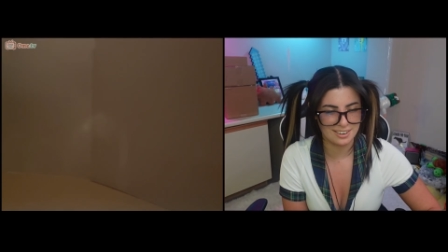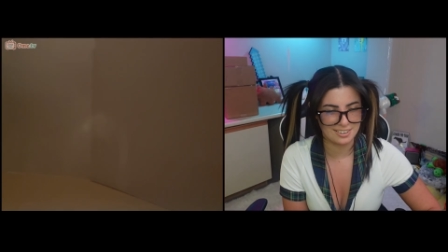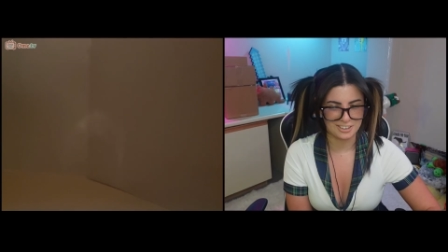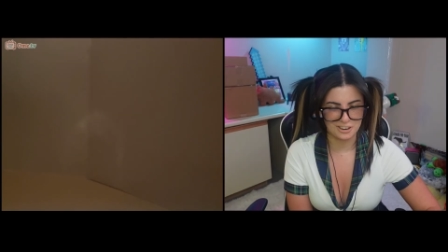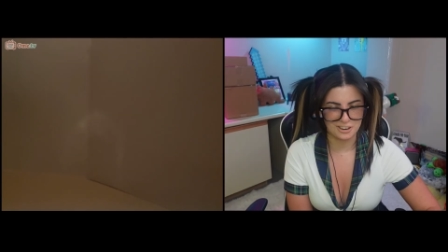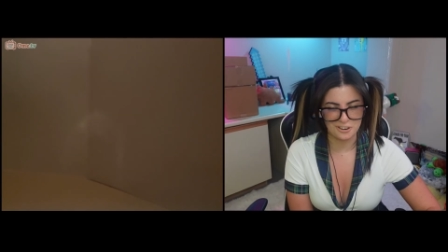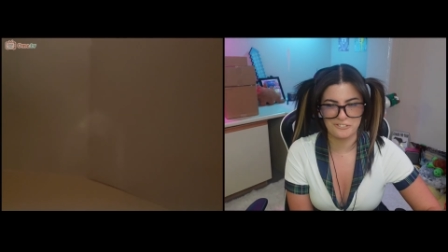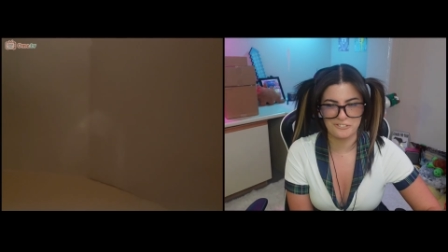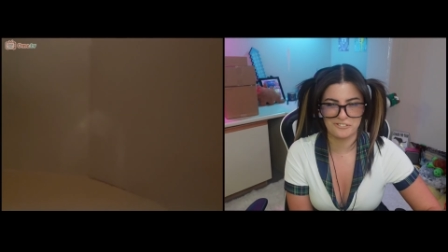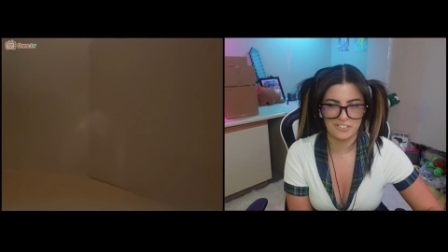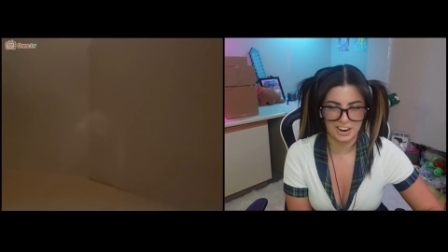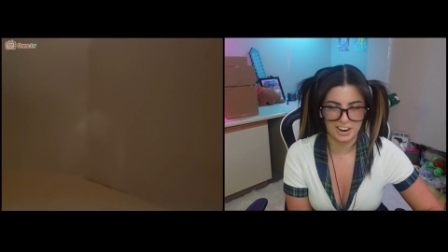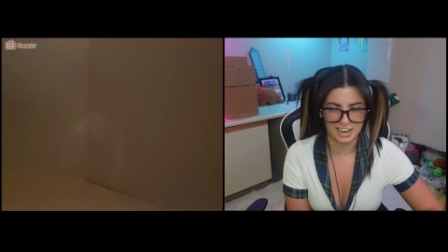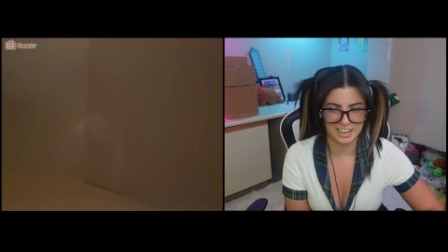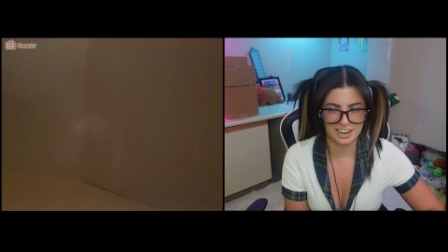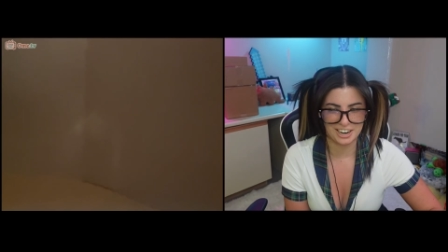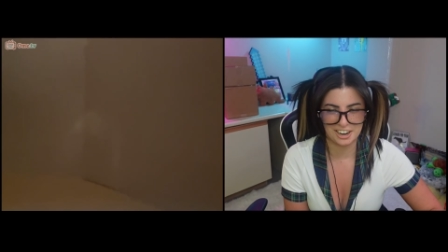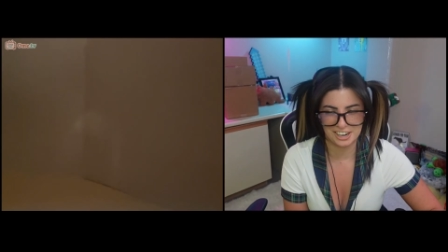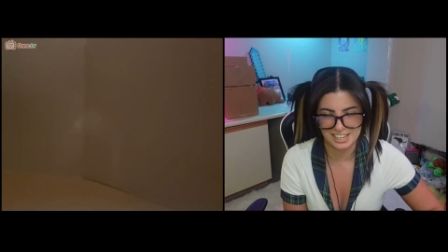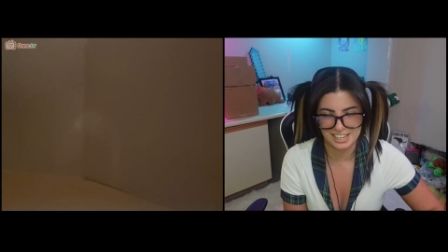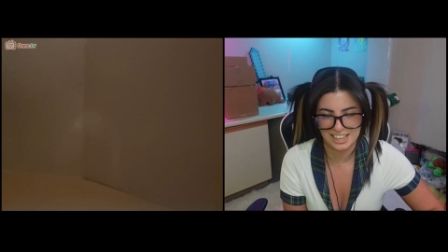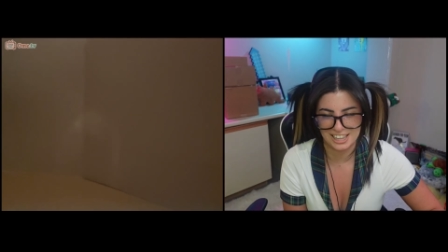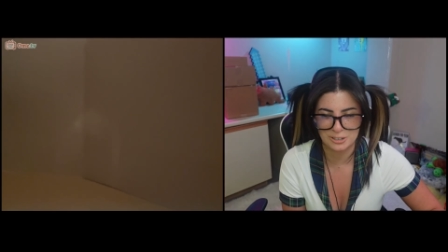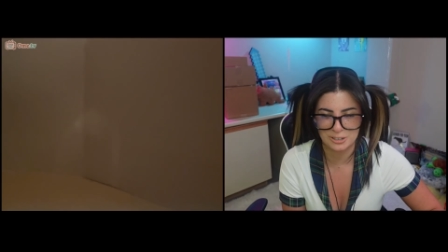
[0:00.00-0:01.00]
You're fucking
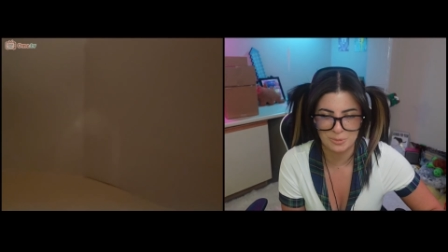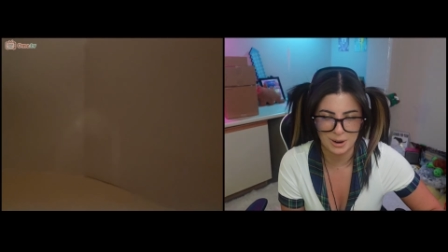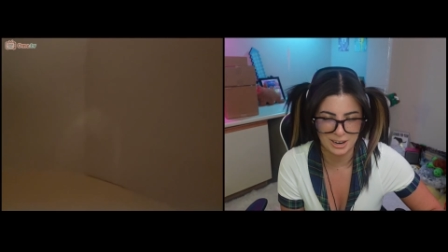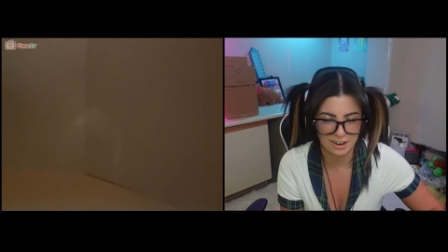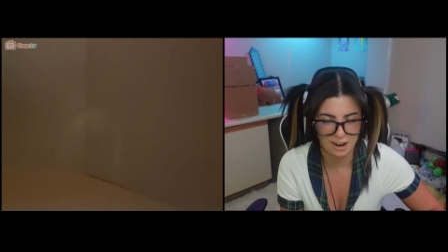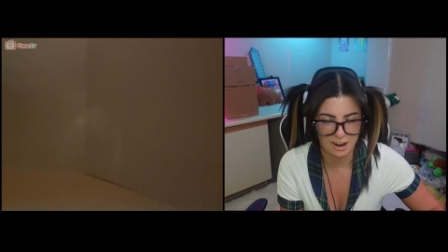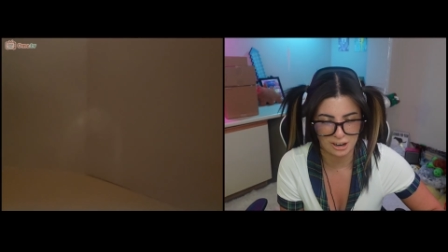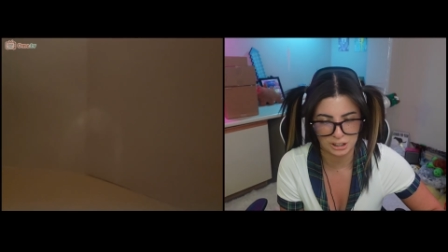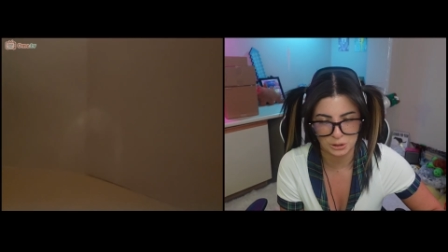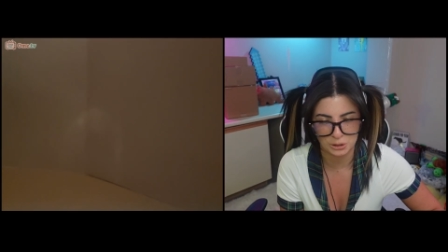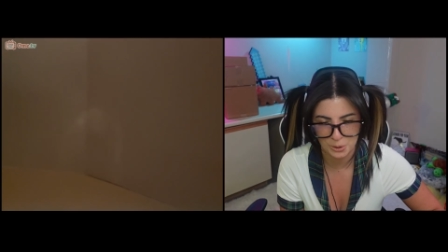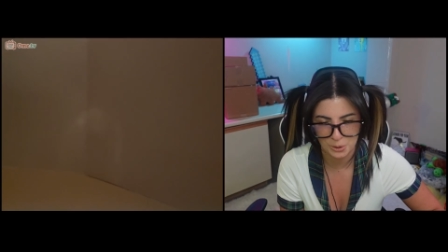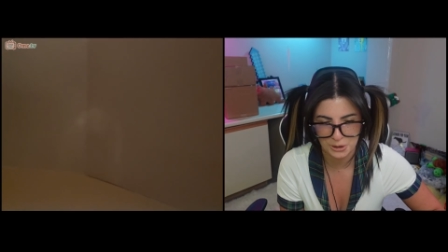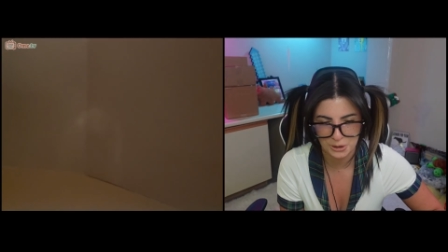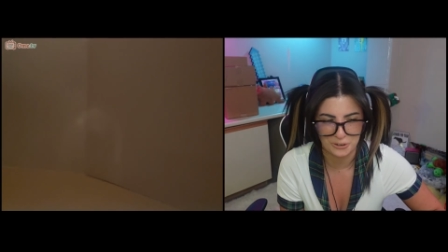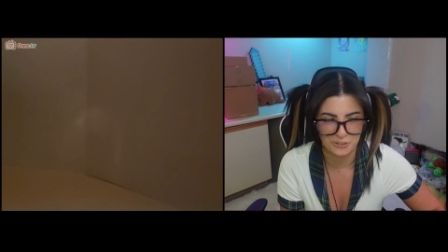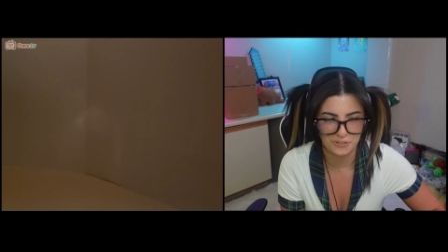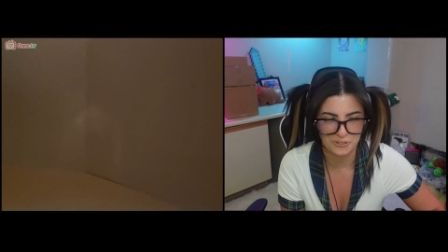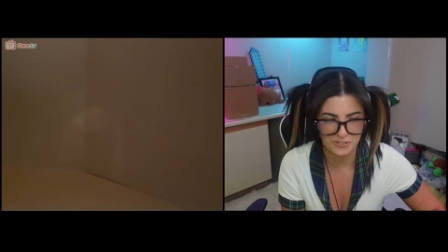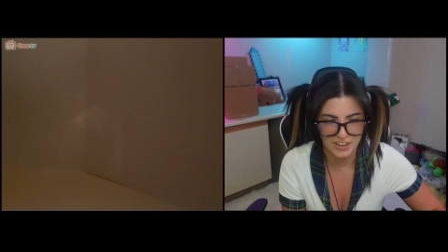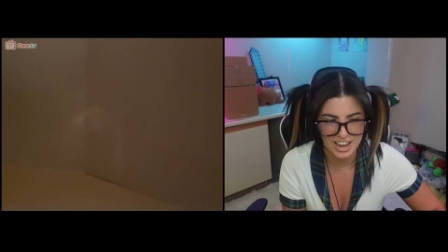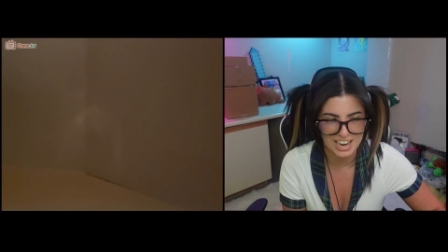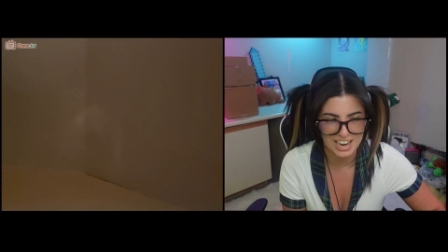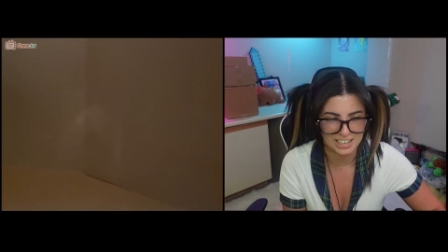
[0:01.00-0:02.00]
ugly. That's why you're not showing your
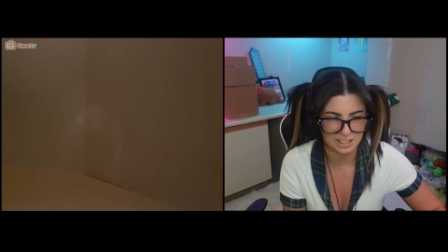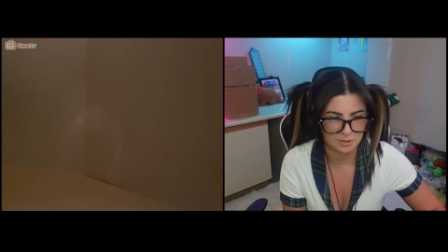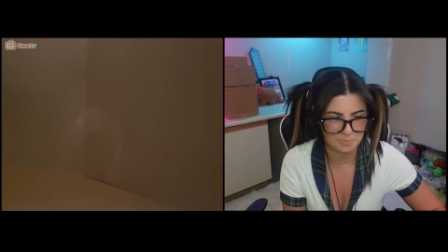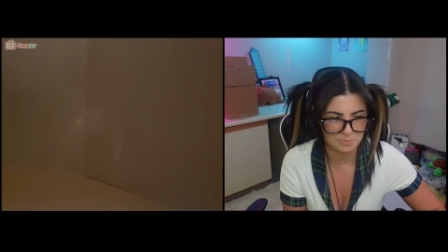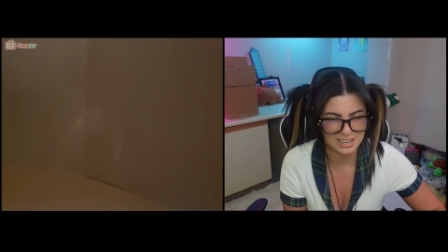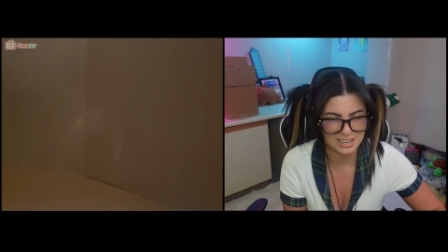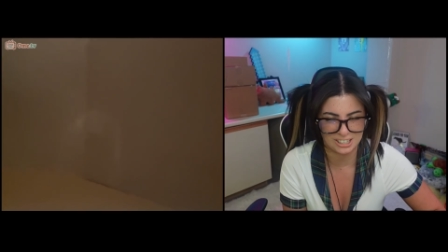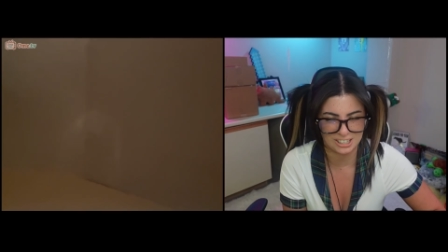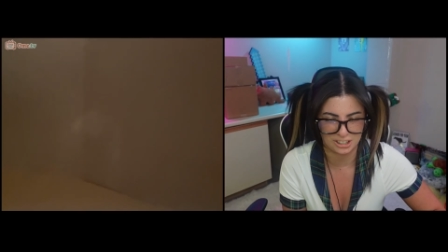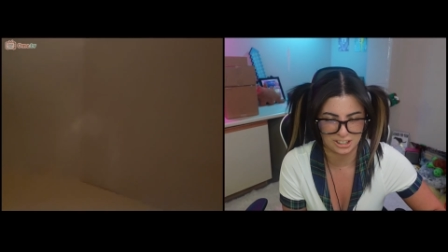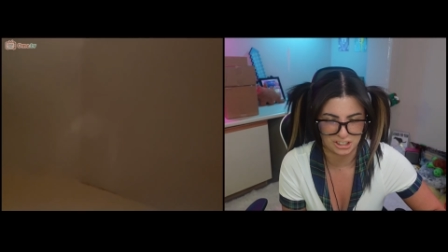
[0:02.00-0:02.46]
face, you piece of